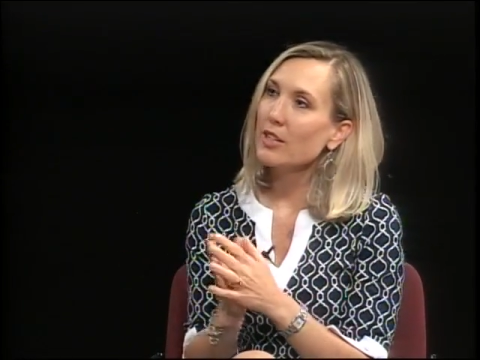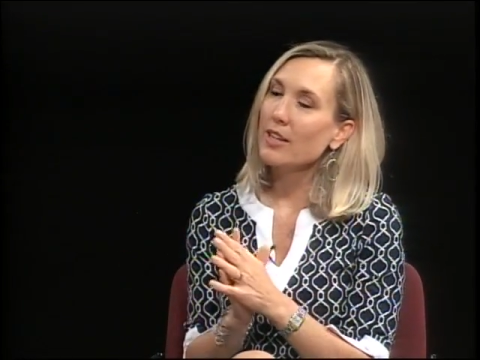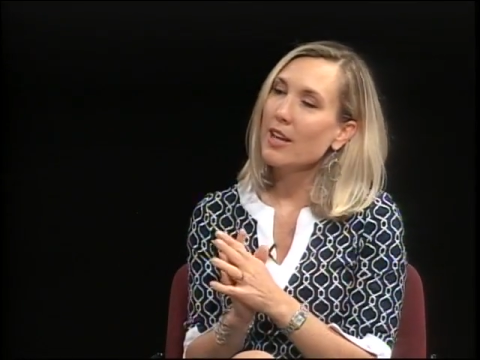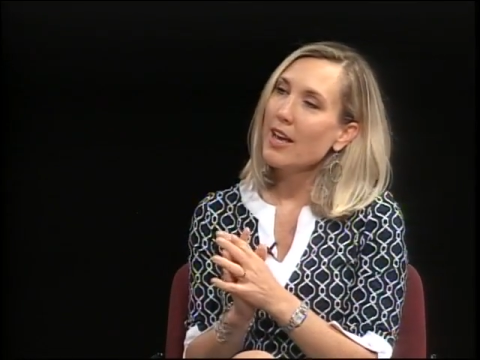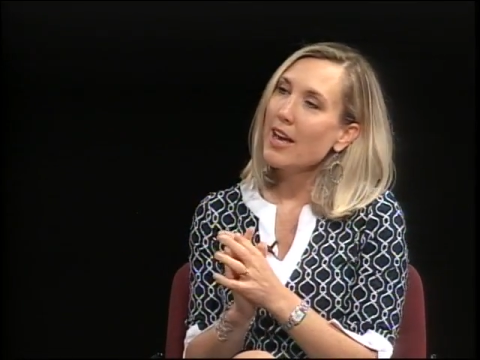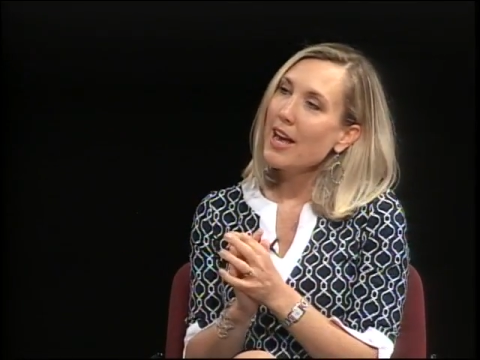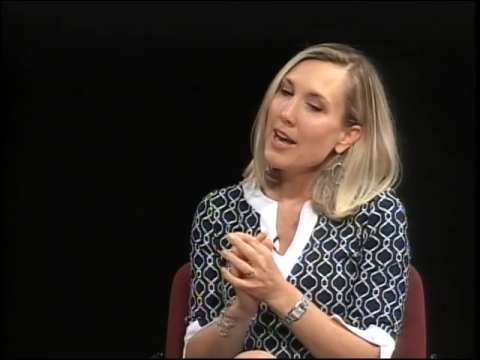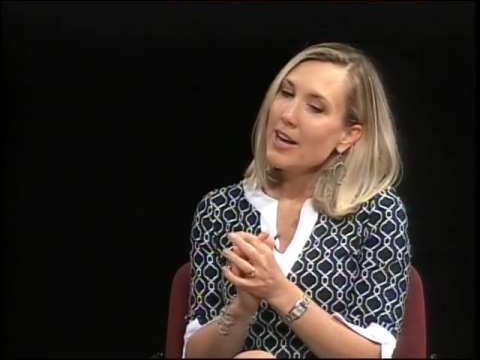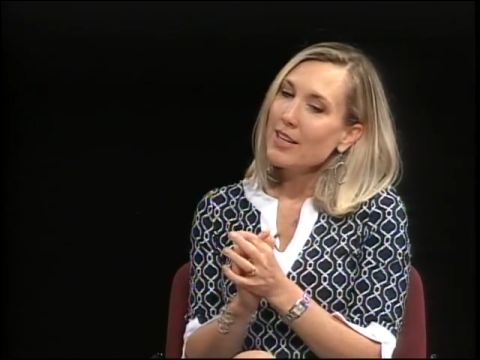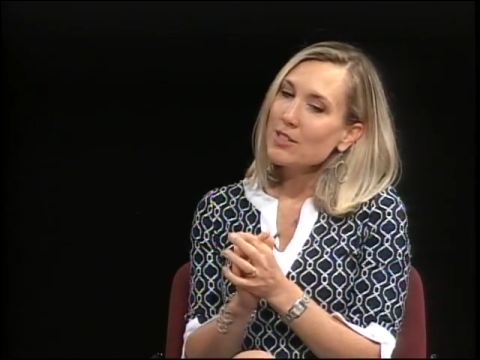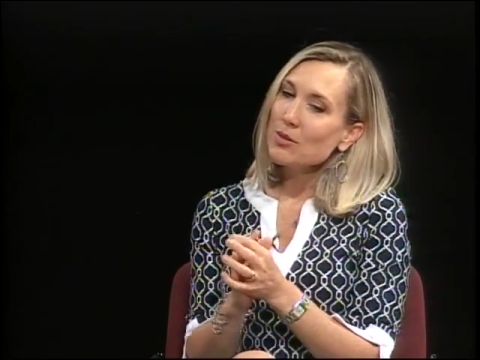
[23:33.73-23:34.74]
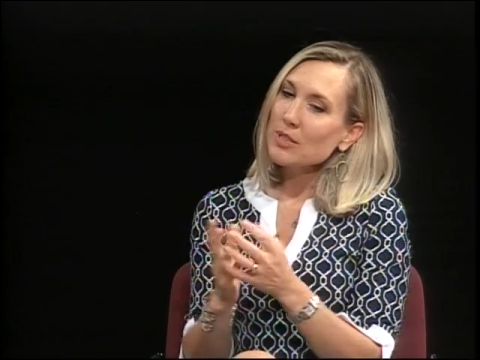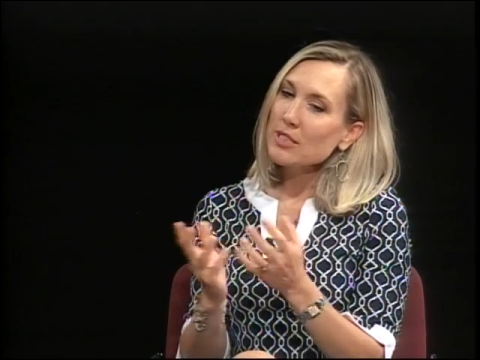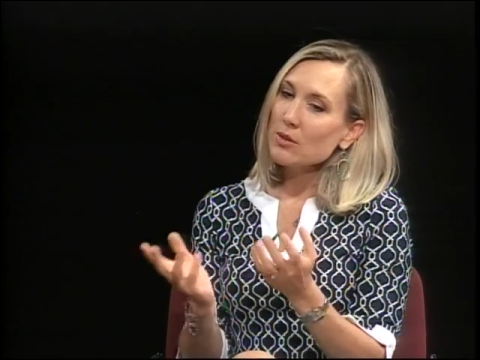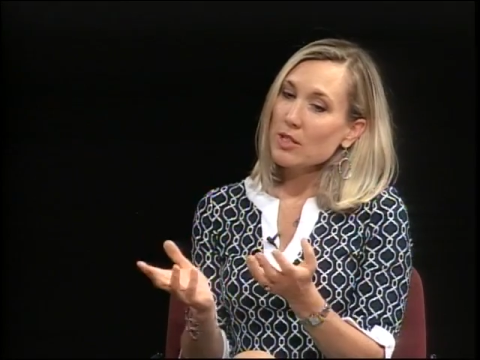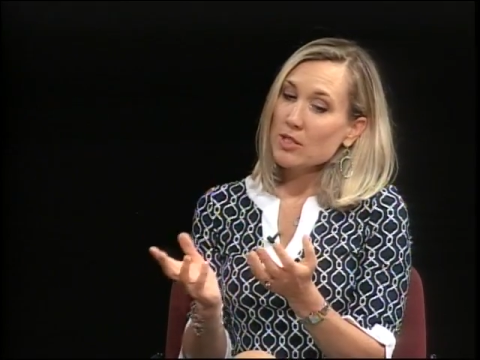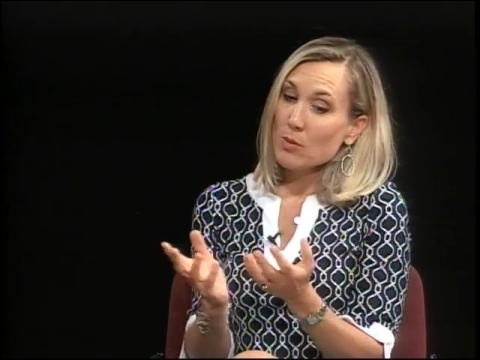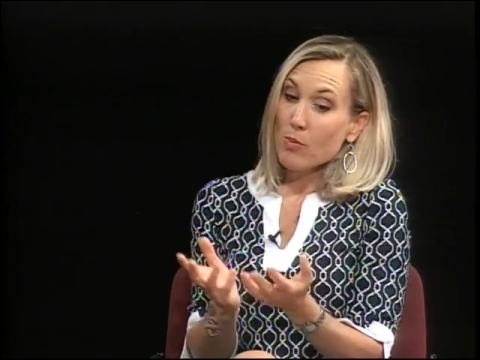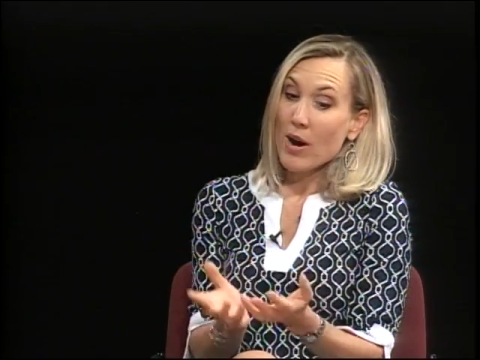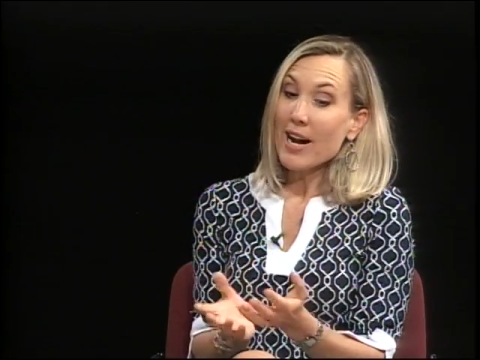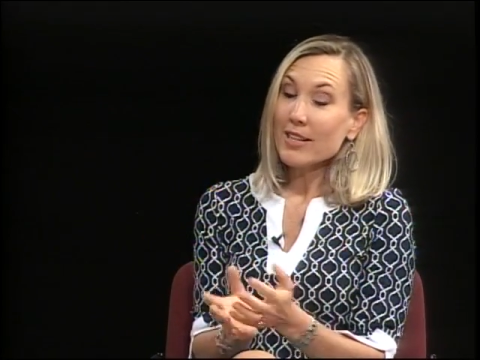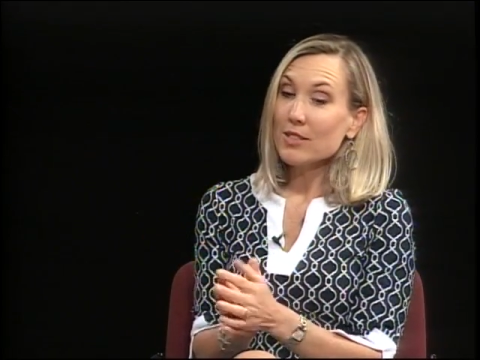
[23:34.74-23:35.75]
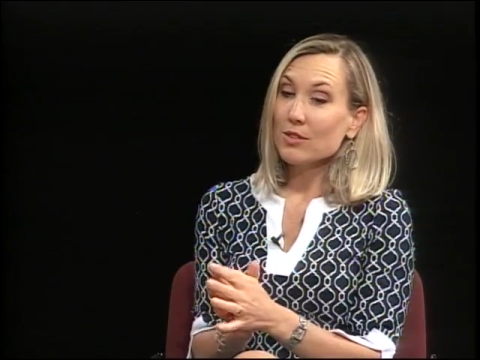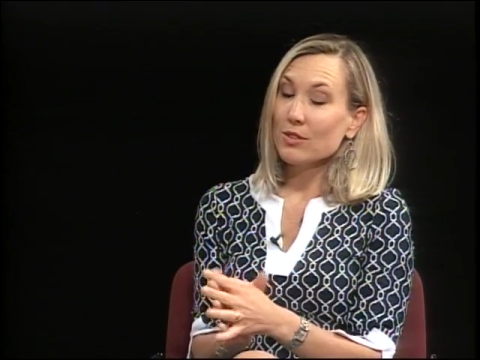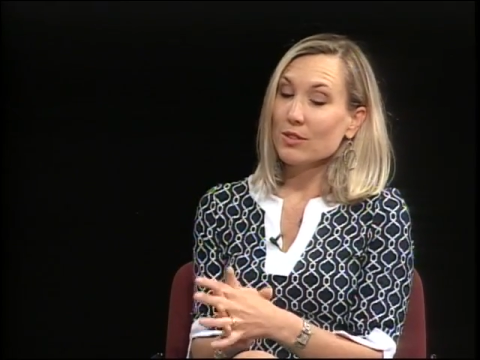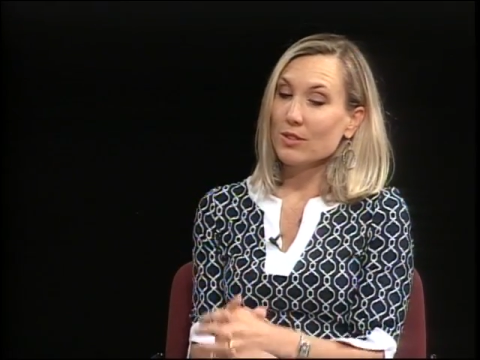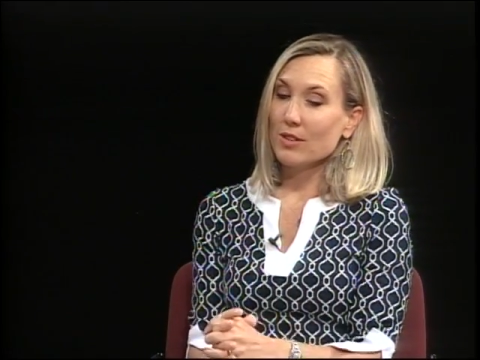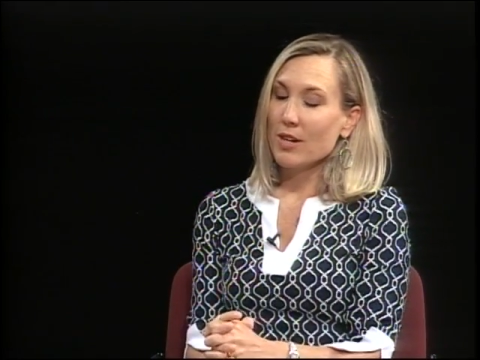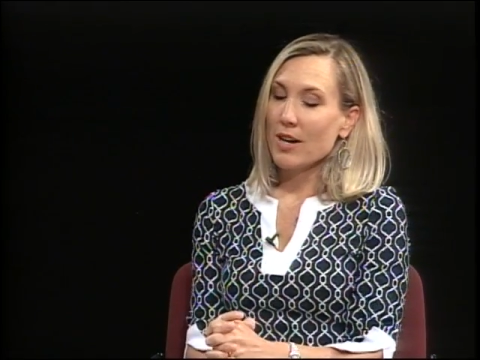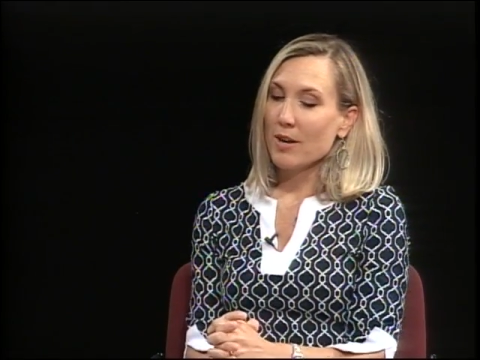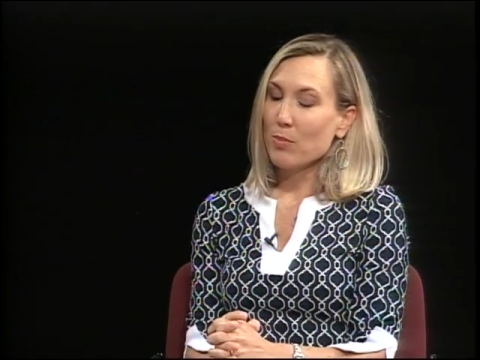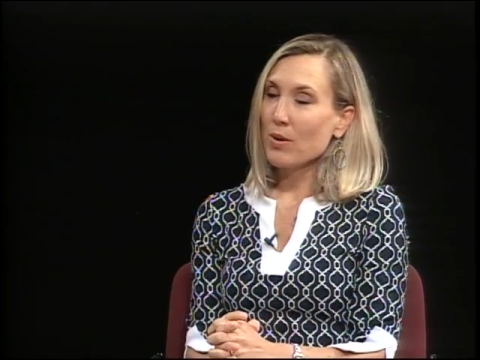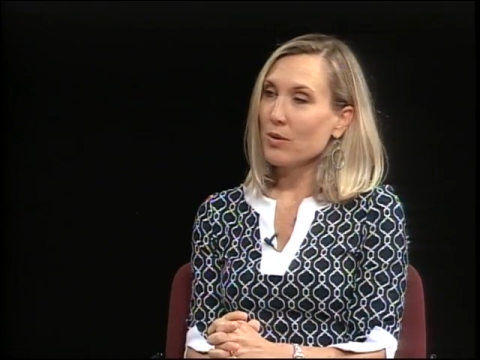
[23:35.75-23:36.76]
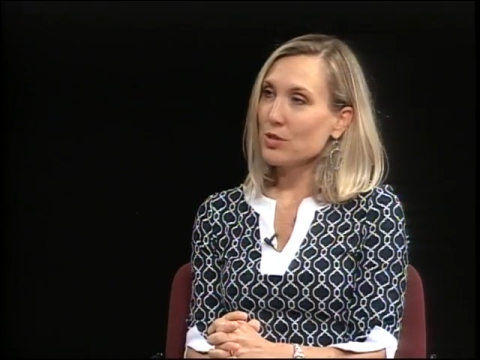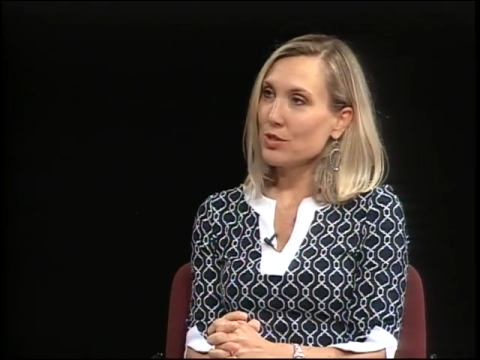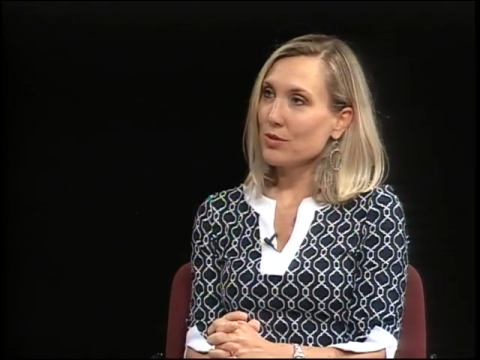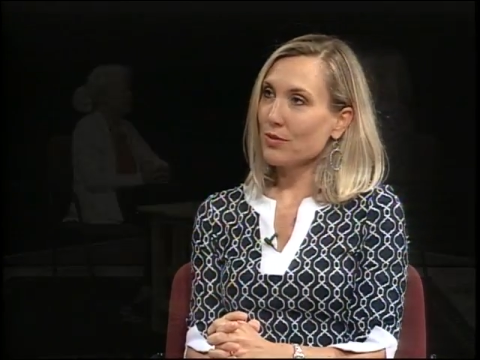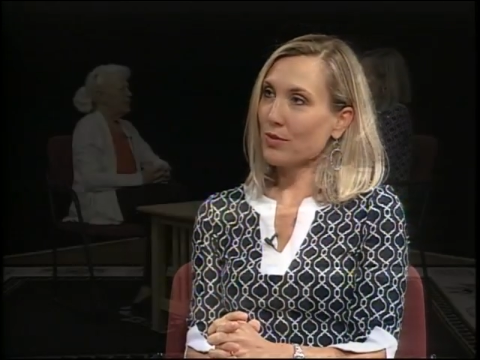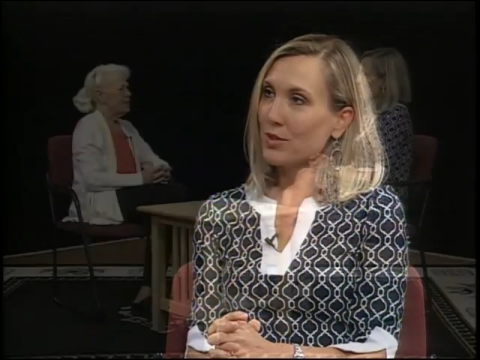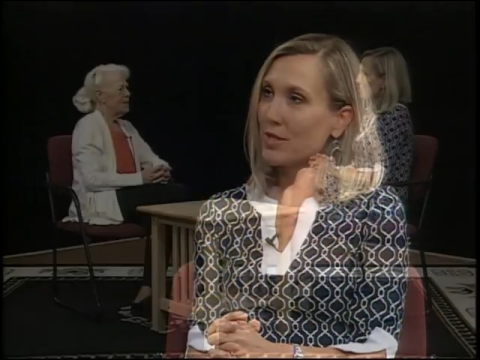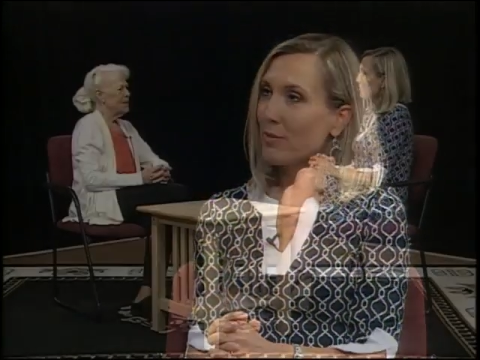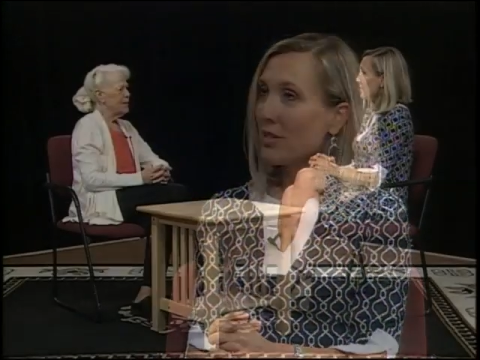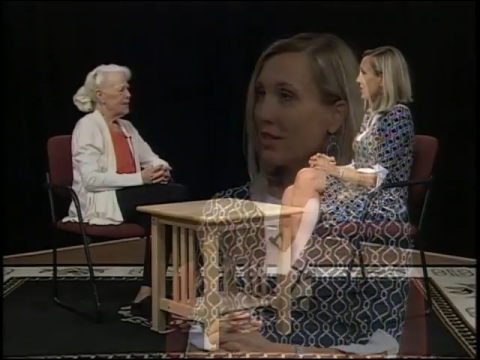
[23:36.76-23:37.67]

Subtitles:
And so it's a practical approach for some of the